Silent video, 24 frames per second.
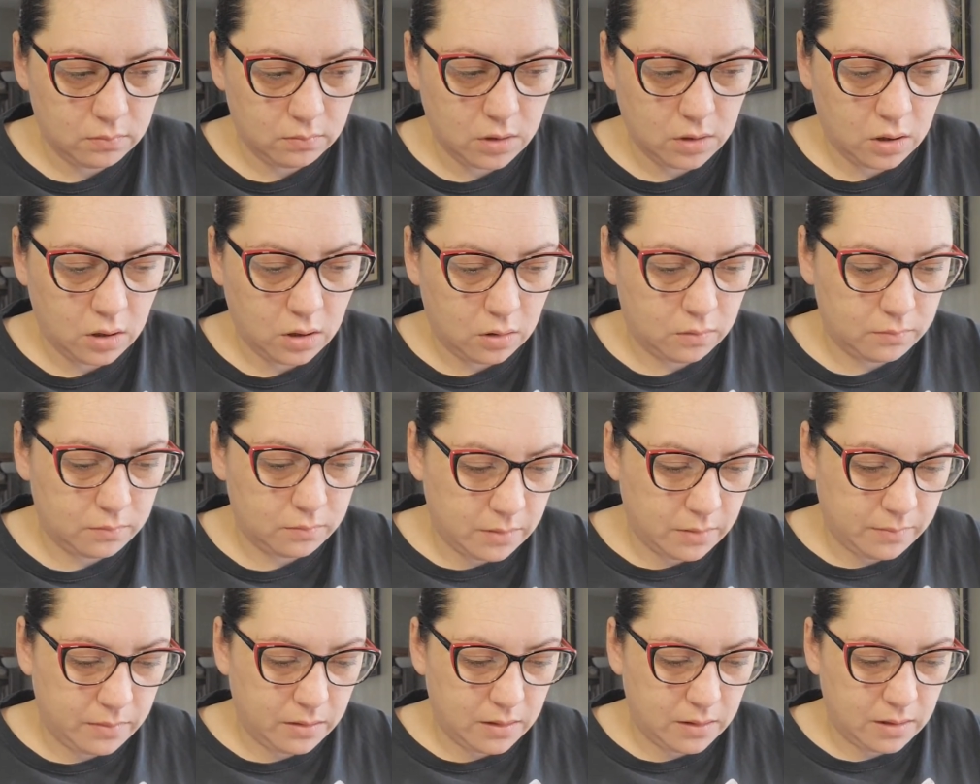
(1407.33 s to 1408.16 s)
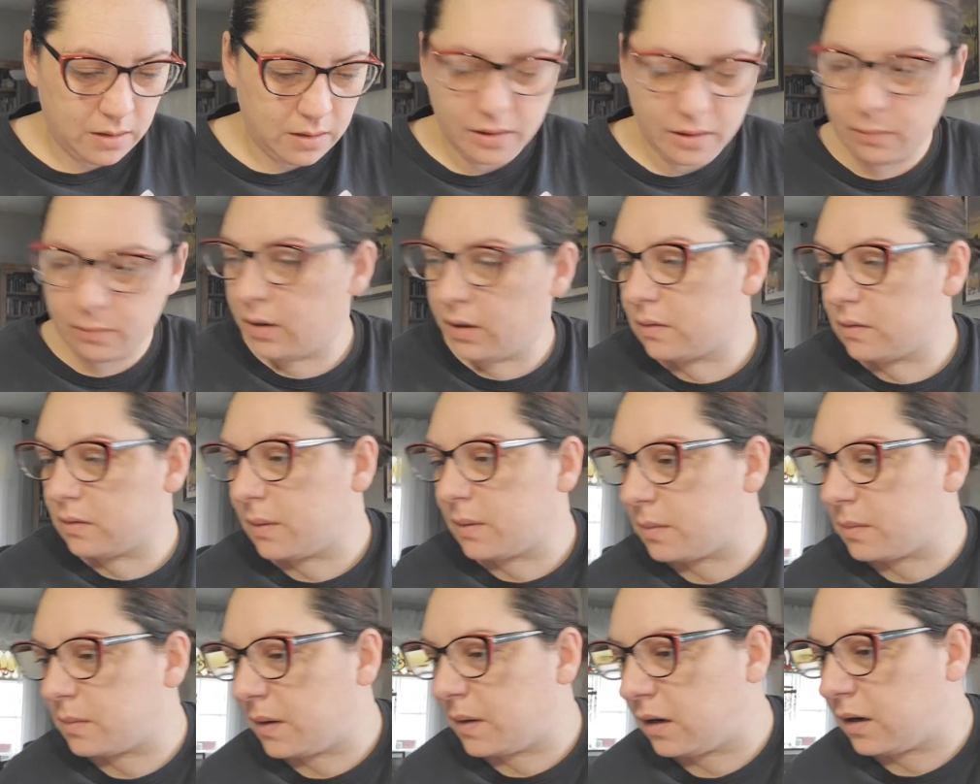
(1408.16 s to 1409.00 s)
Oh, the other ones
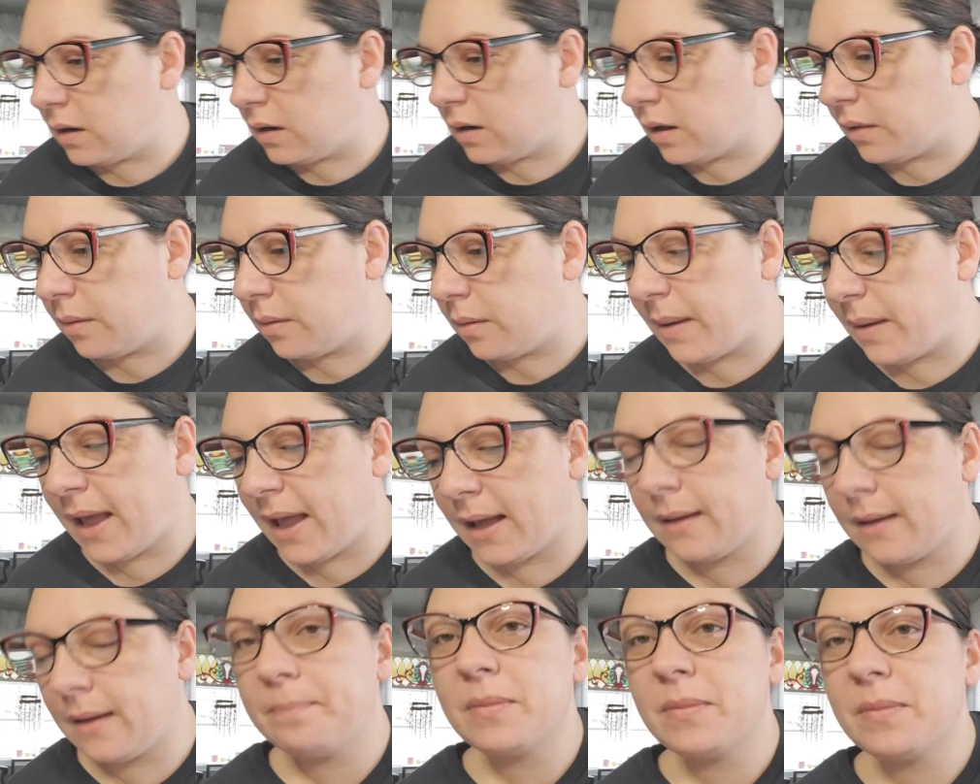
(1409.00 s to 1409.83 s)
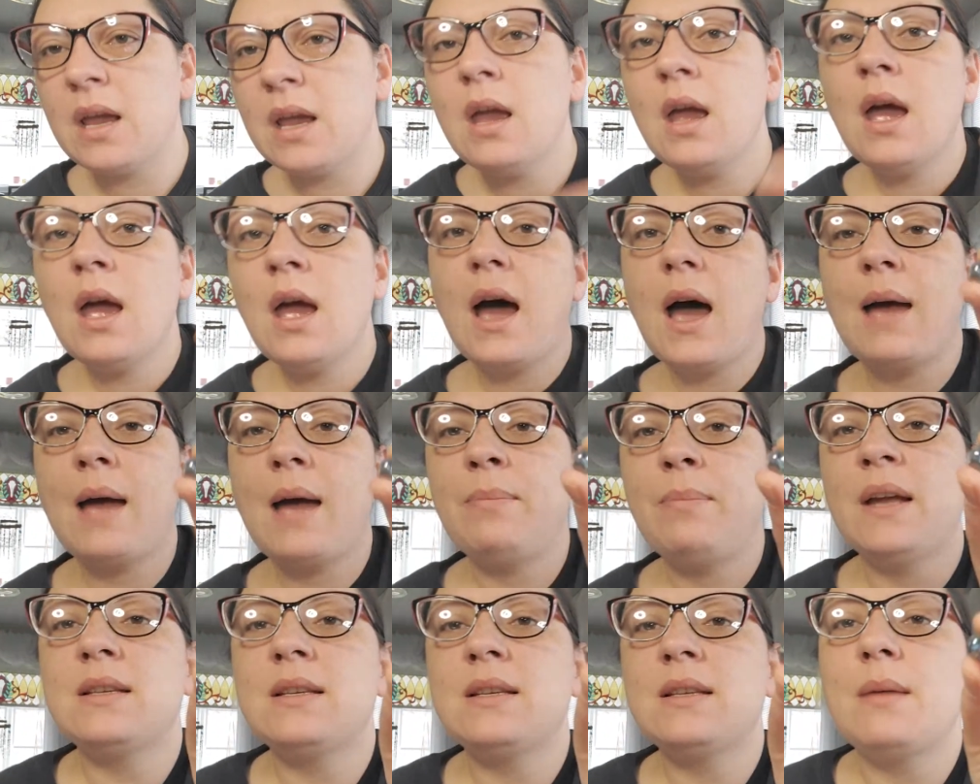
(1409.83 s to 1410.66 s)
must be in another bag. I
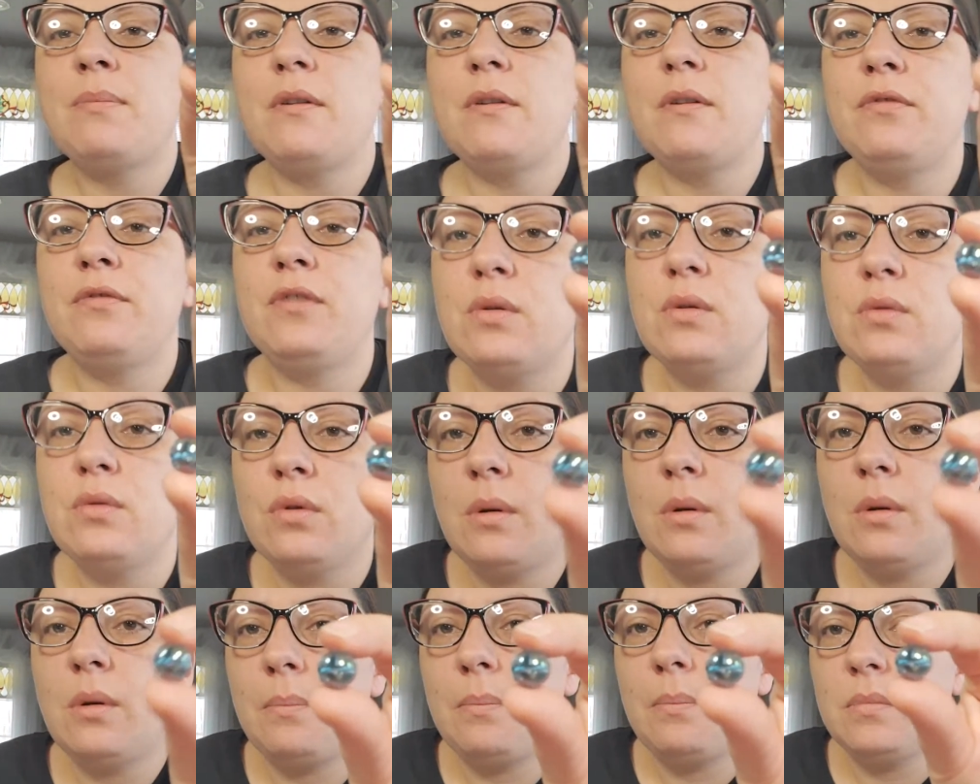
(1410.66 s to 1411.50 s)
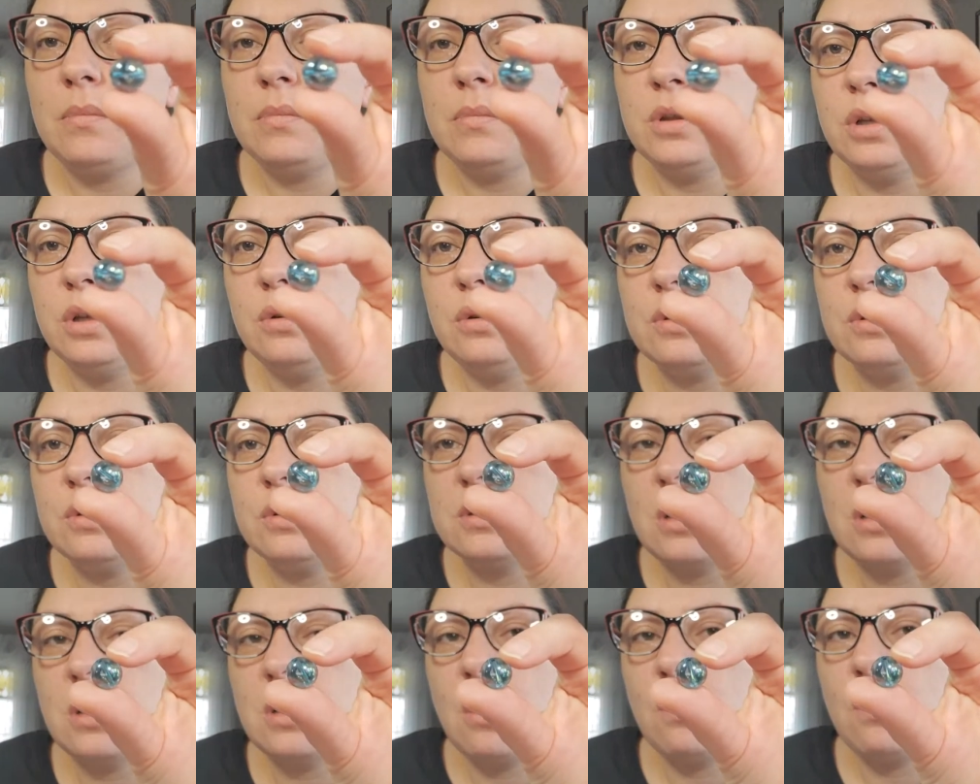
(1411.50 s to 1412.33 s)
picked up a few
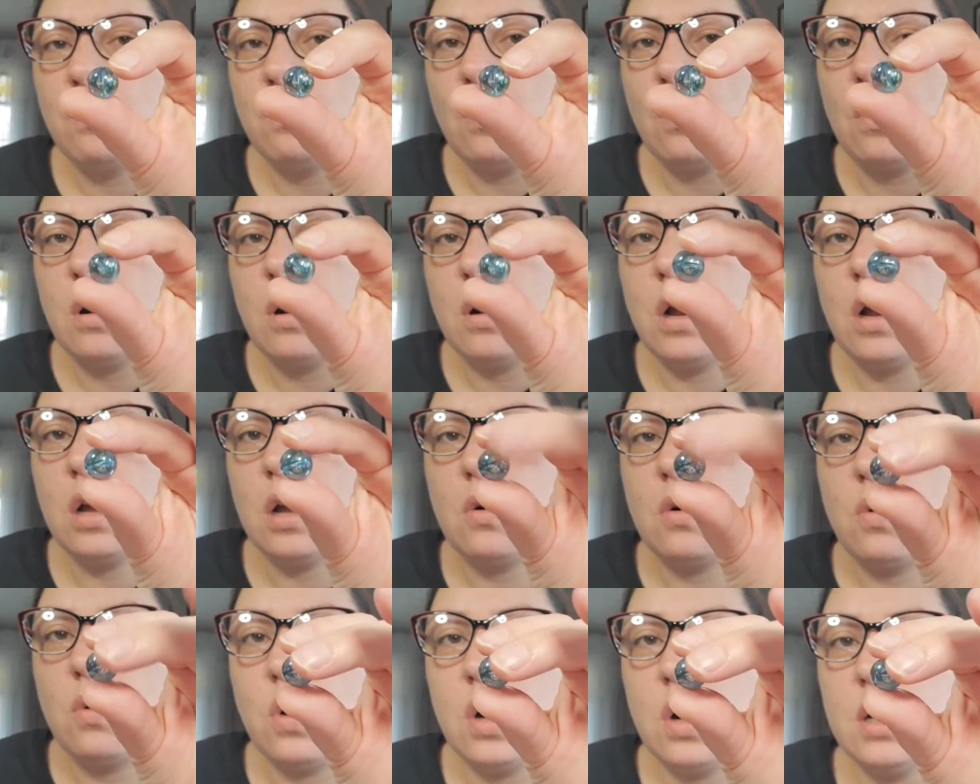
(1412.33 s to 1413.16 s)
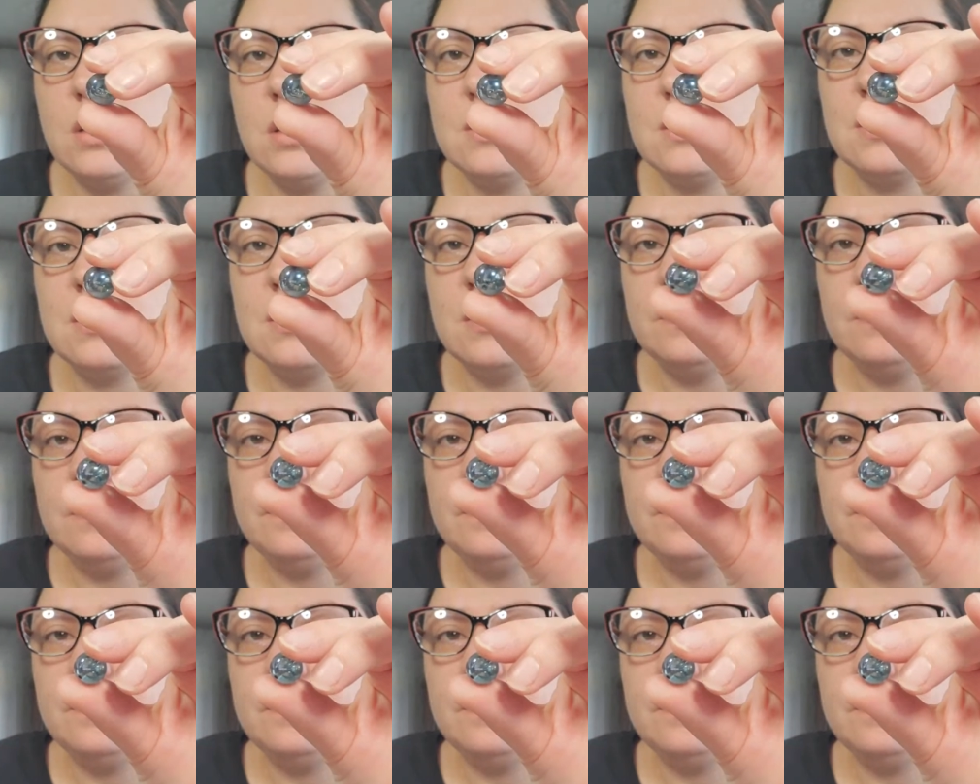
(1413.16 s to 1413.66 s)
loose Aurora quartz.